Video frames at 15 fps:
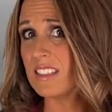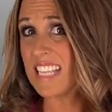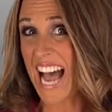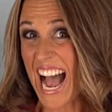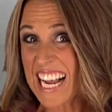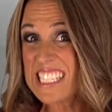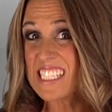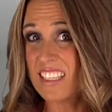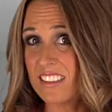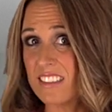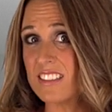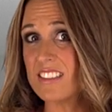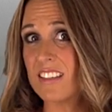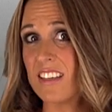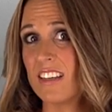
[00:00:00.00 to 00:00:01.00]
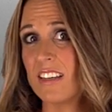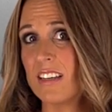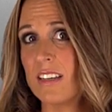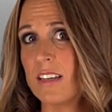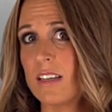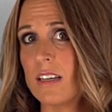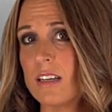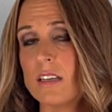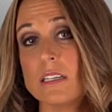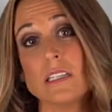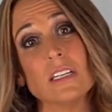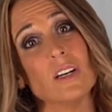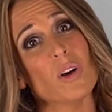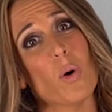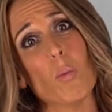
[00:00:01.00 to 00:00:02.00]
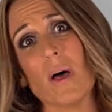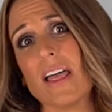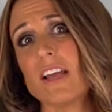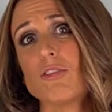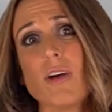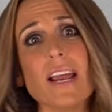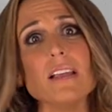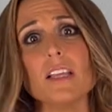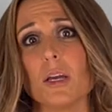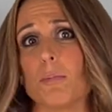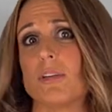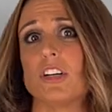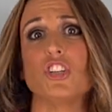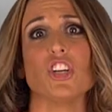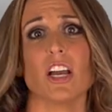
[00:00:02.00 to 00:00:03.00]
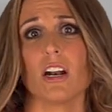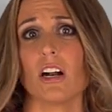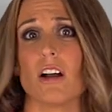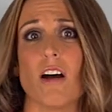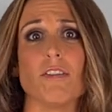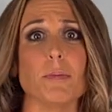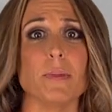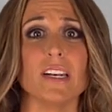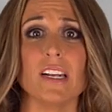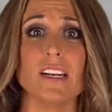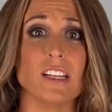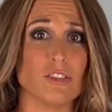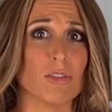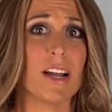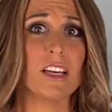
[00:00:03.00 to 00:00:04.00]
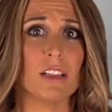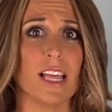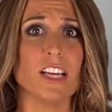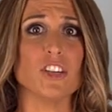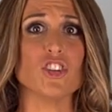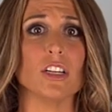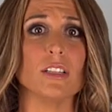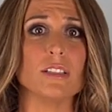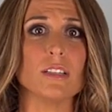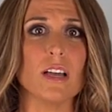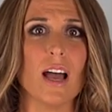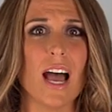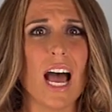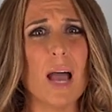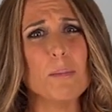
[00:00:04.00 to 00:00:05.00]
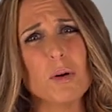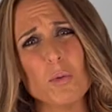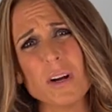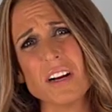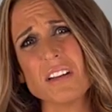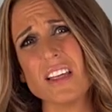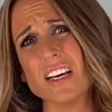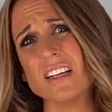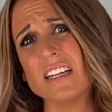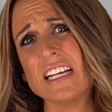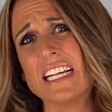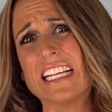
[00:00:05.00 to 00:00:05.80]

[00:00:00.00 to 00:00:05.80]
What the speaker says: Toxins. While I greatly appreciate our government and its regulations, I'm aware that,